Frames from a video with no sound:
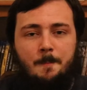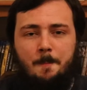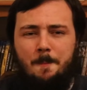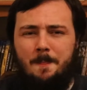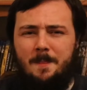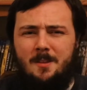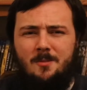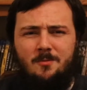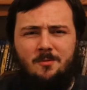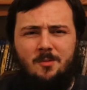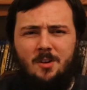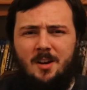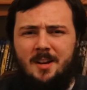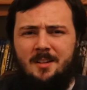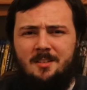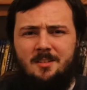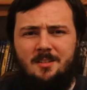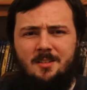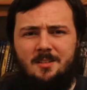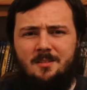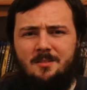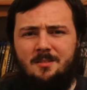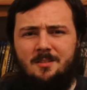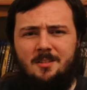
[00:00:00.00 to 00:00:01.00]
the
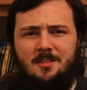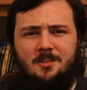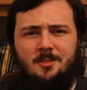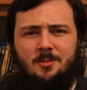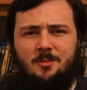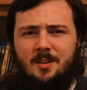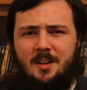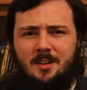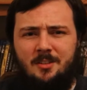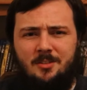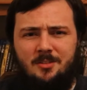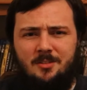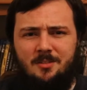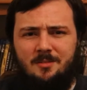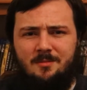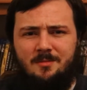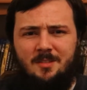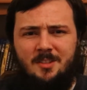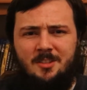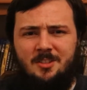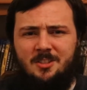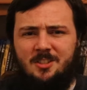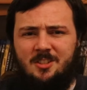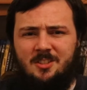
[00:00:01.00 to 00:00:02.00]
writing, the direction
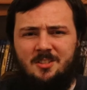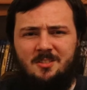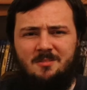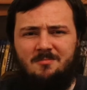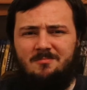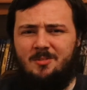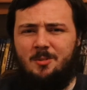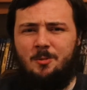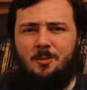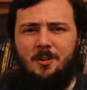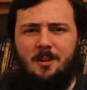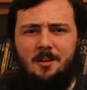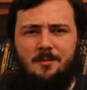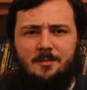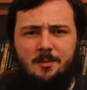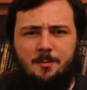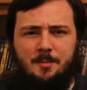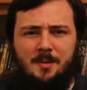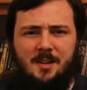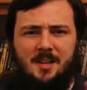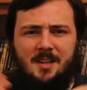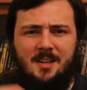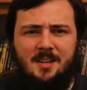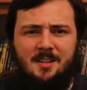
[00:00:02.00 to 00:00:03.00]
is just all over the
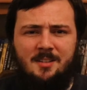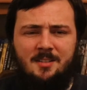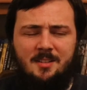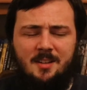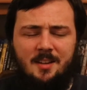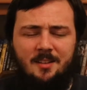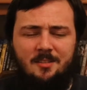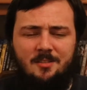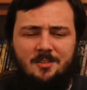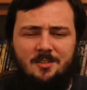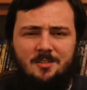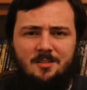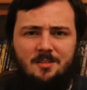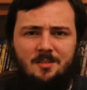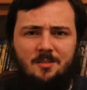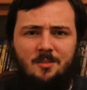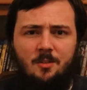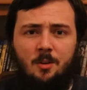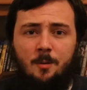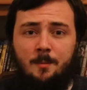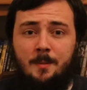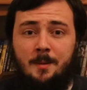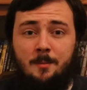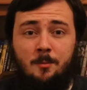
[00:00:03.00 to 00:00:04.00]
place and just
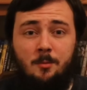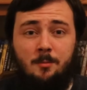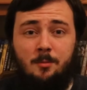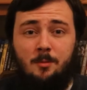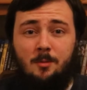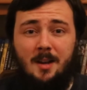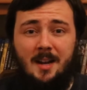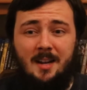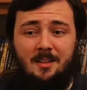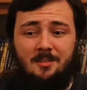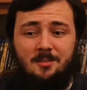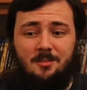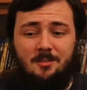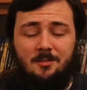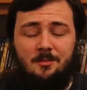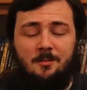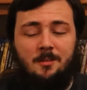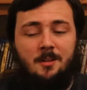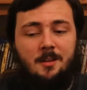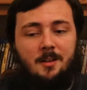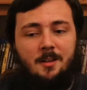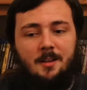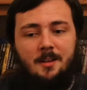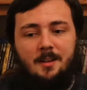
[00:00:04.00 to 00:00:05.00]
not memorable at all.
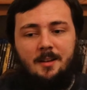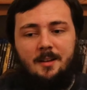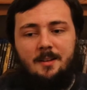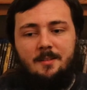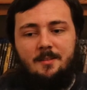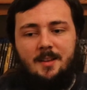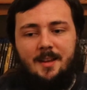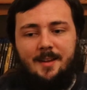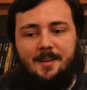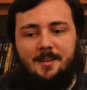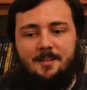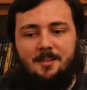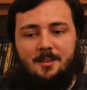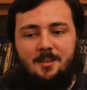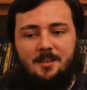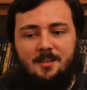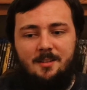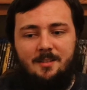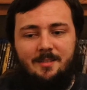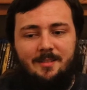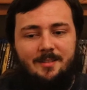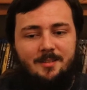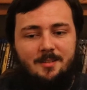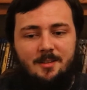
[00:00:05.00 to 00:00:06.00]
The
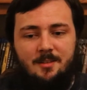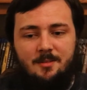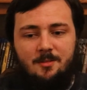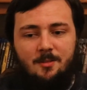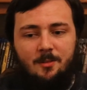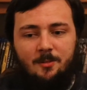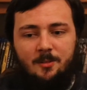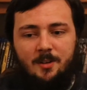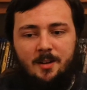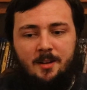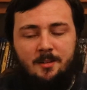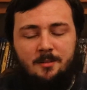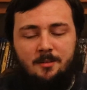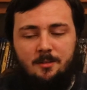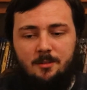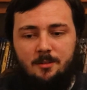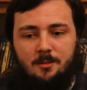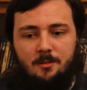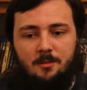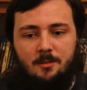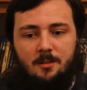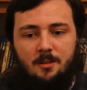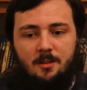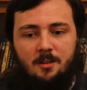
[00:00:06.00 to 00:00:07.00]
editing is not great at
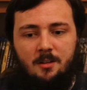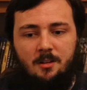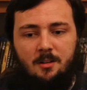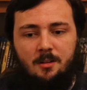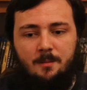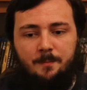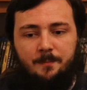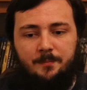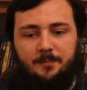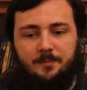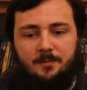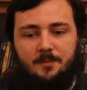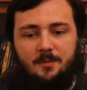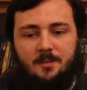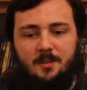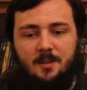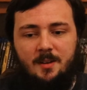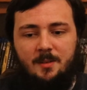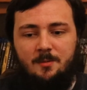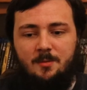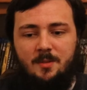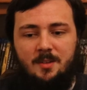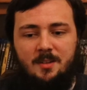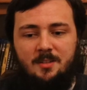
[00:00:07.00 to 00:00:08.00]
all. I
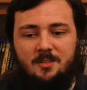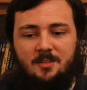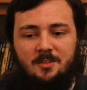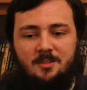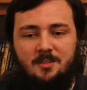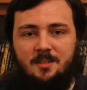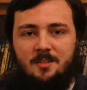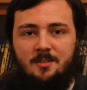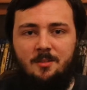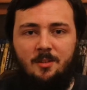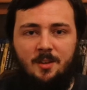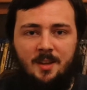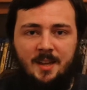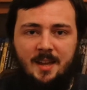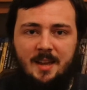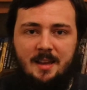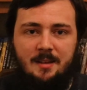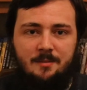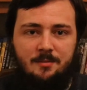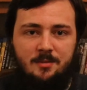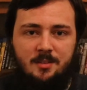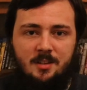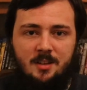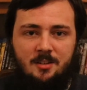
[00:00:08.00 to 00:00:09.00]
really just did not care
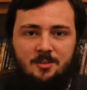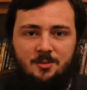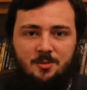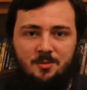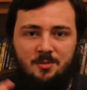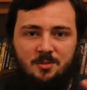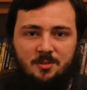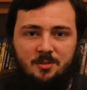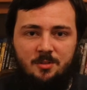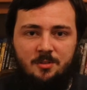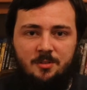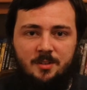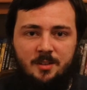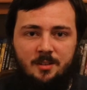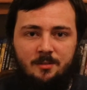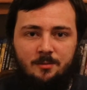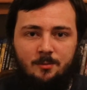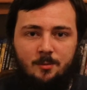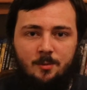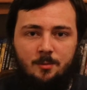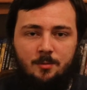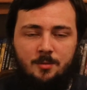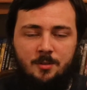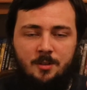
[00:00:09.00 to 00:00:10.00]
for the actual story of
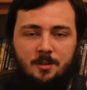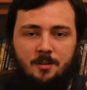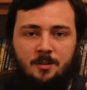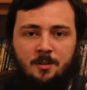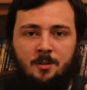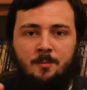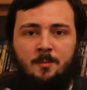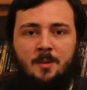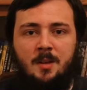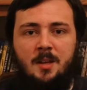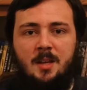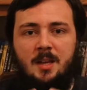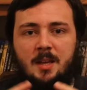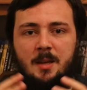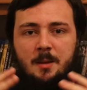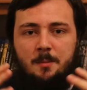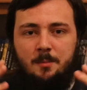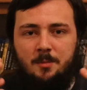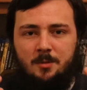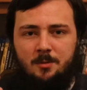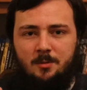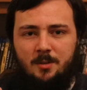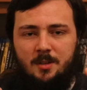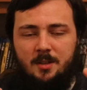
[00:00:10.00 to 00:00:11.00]
what was going on
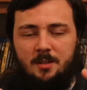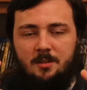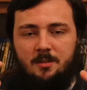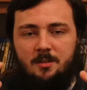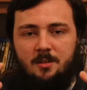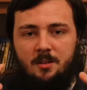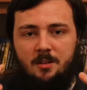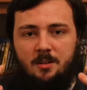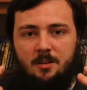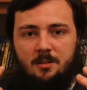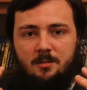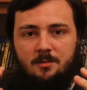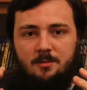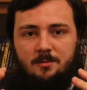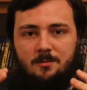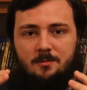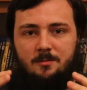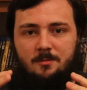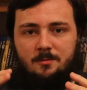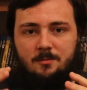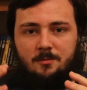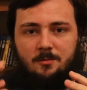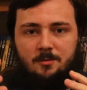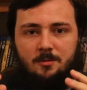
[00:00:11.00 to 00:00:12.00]
between
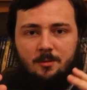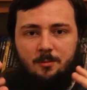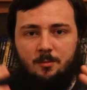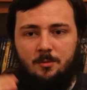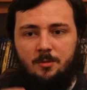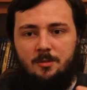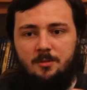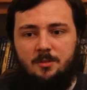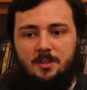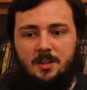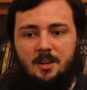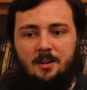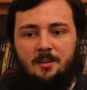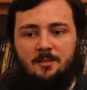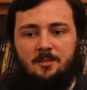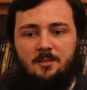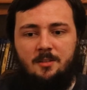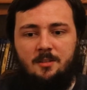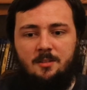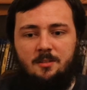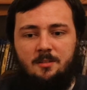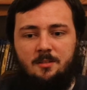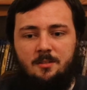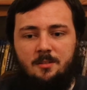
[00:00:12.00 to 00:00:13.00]
Tom Cruise's character
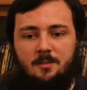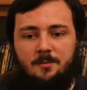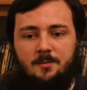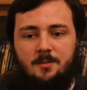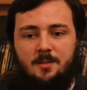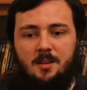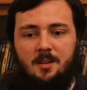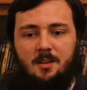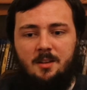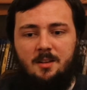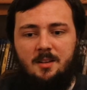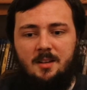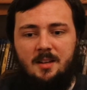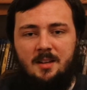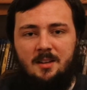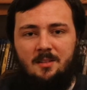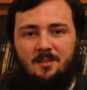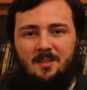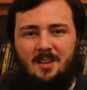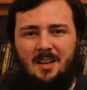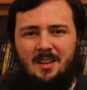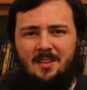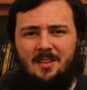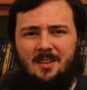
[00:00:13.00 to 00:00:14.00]
of Nick
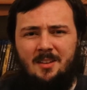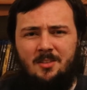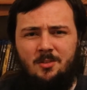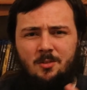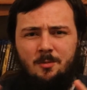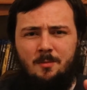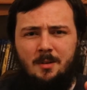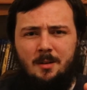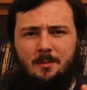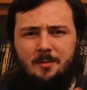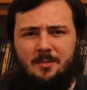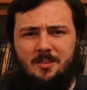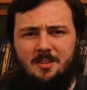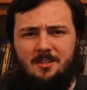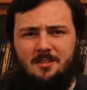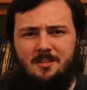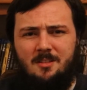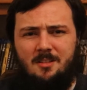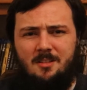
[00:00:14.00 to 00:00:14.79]
and the actual mummy.